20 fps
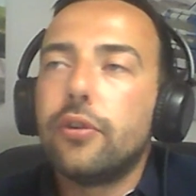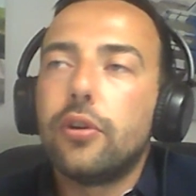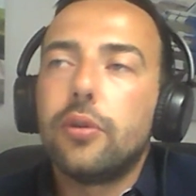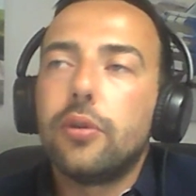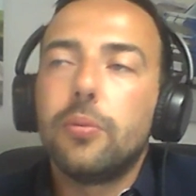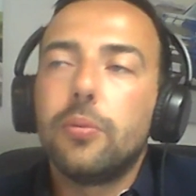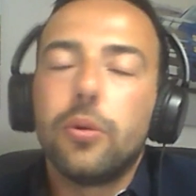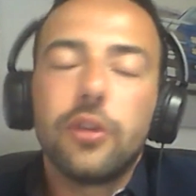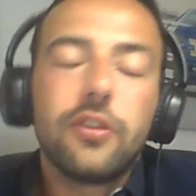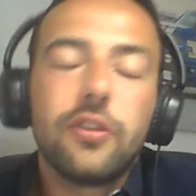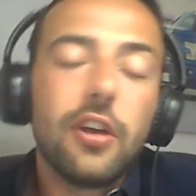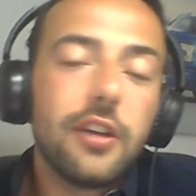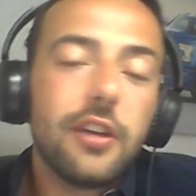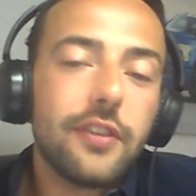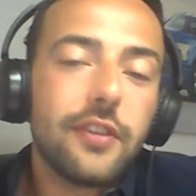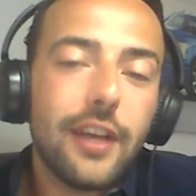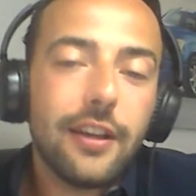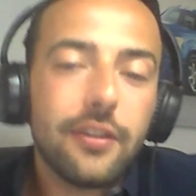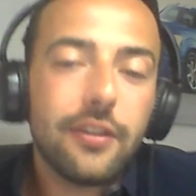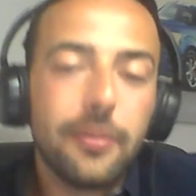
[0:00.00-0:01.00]
for what
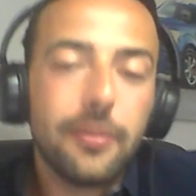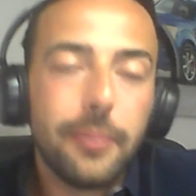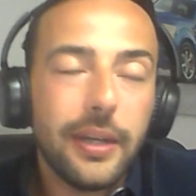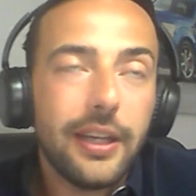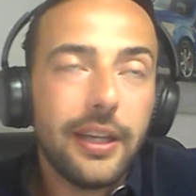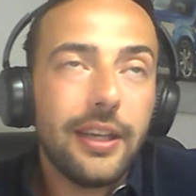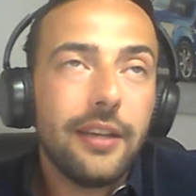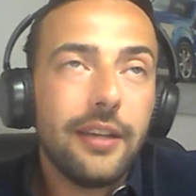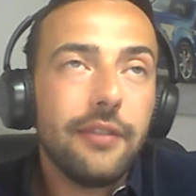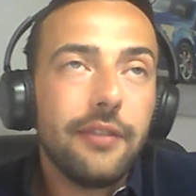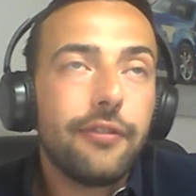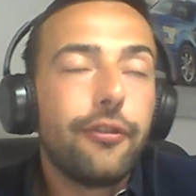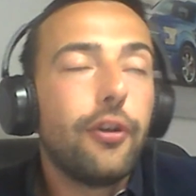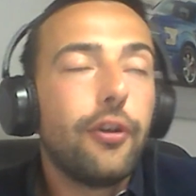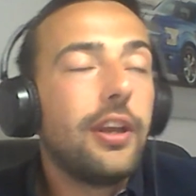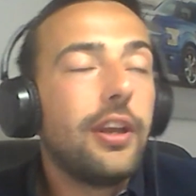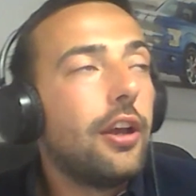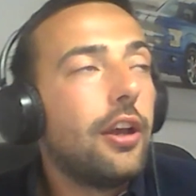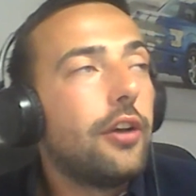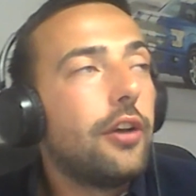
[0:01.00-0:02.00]
turns out to be
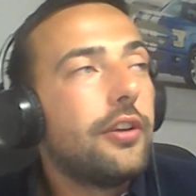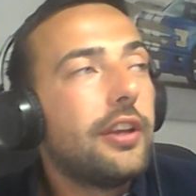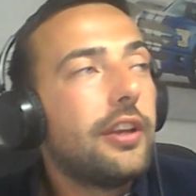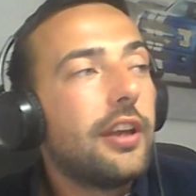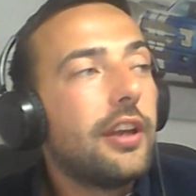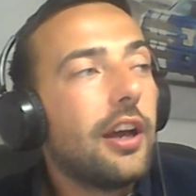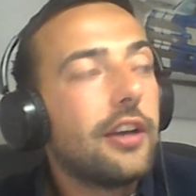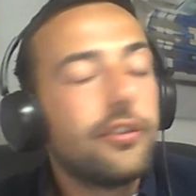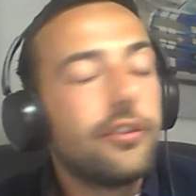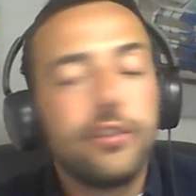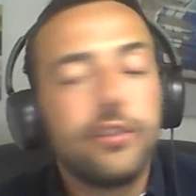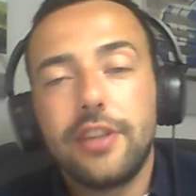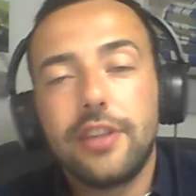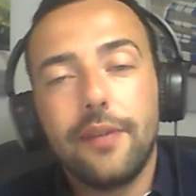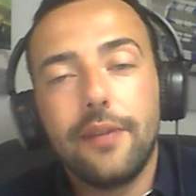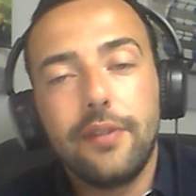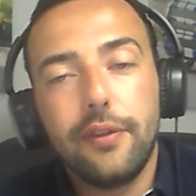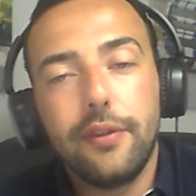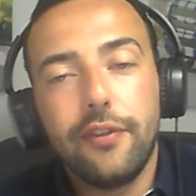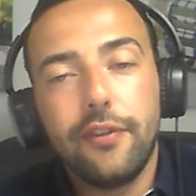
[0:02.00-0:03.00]
fully loaded
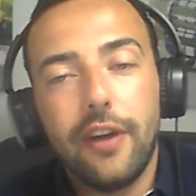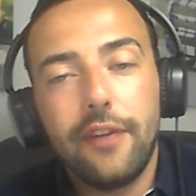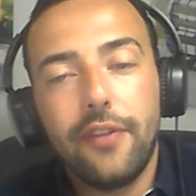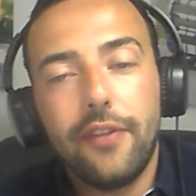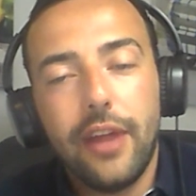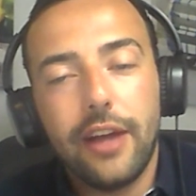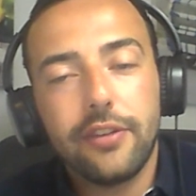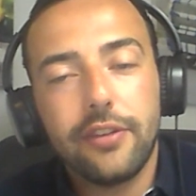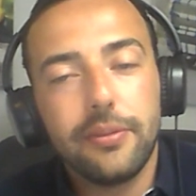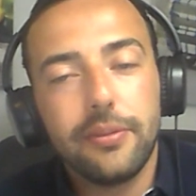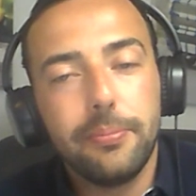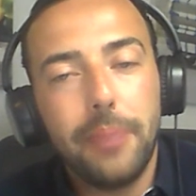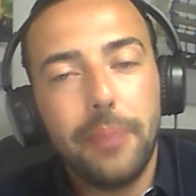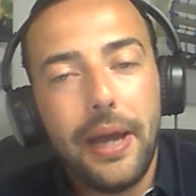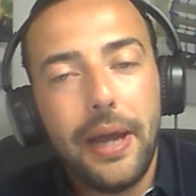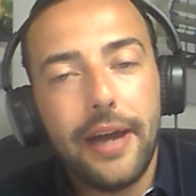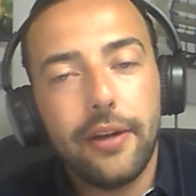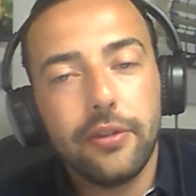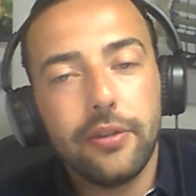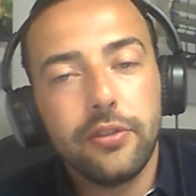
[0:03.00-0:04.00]

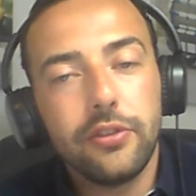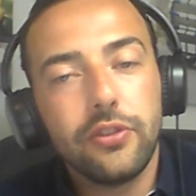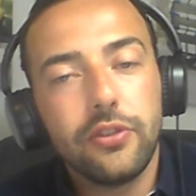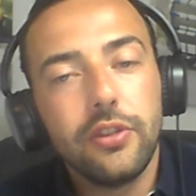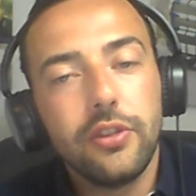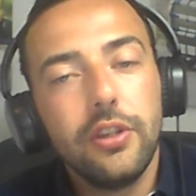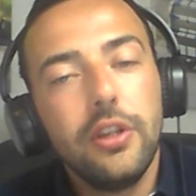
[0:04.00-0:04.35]
£175,000,